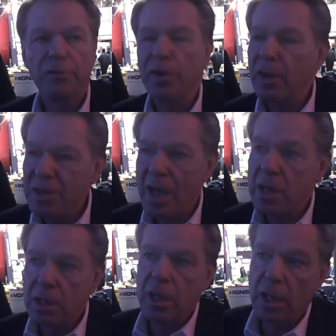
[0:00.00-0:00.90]
for
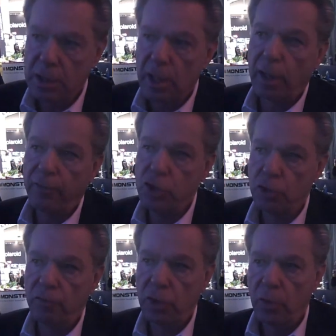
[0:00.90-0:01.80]
day-to-day
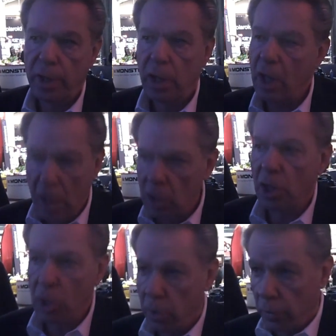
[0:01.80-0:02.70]
television viewing, it
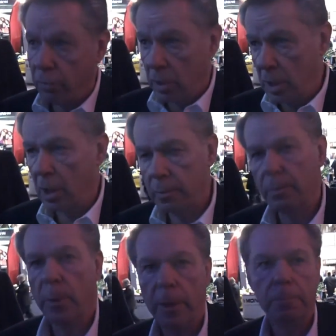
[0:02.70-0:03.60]
ain't going to go 3D.
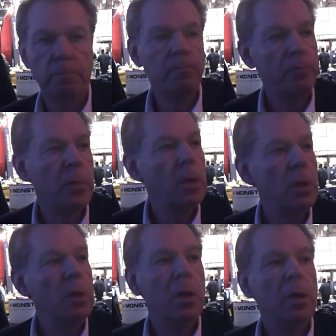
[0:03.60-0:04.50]
Right?
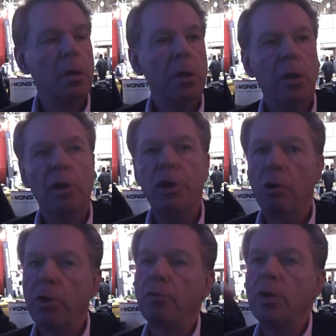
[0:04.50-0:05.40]
There are